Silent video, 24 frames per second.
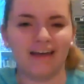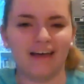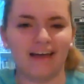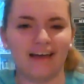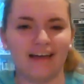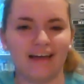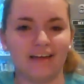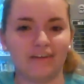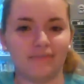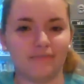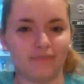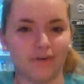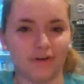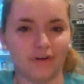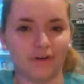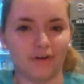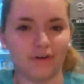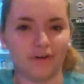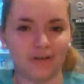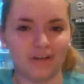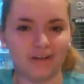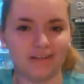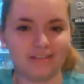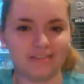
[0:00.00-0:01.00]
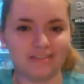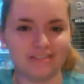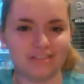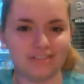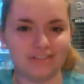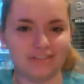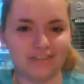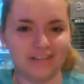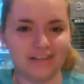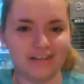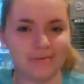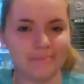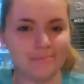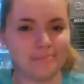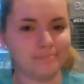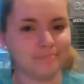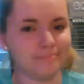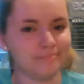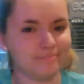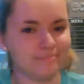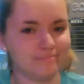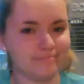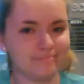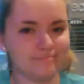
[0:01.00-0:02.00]
and follow me on Instagram,
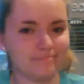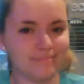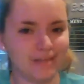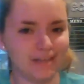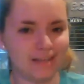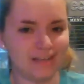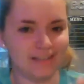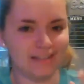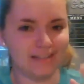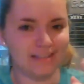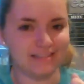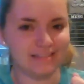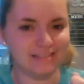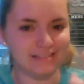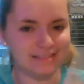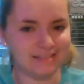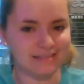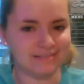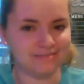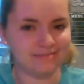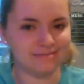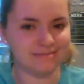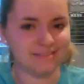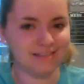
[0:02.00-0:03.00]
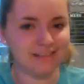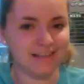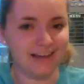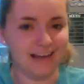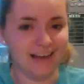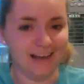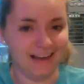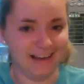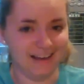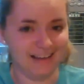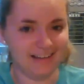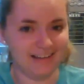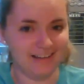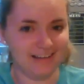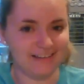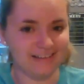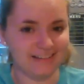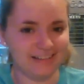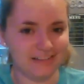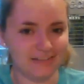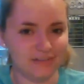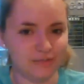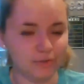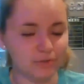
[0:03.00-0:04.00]
because I
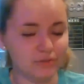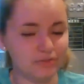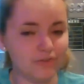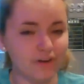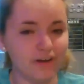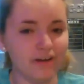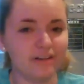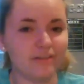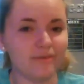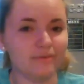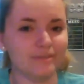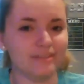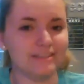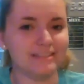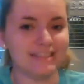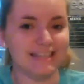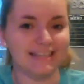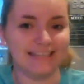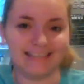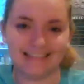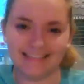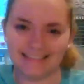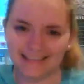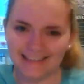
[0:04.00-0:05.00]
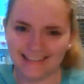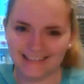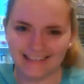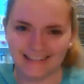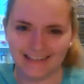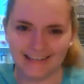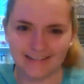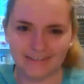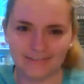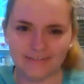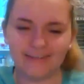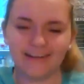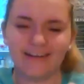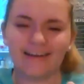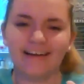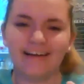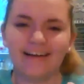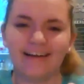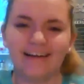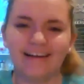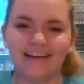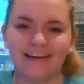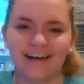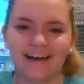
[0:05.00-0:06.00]
need those followers, I need that clout.
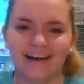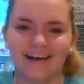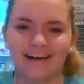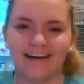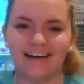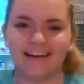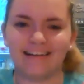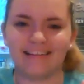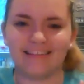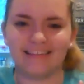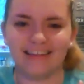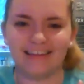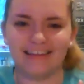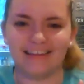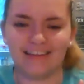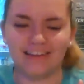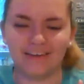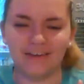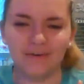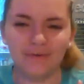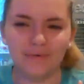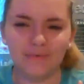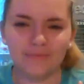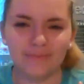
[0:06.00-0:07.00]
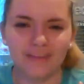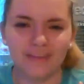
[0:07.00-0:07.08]
Thank you.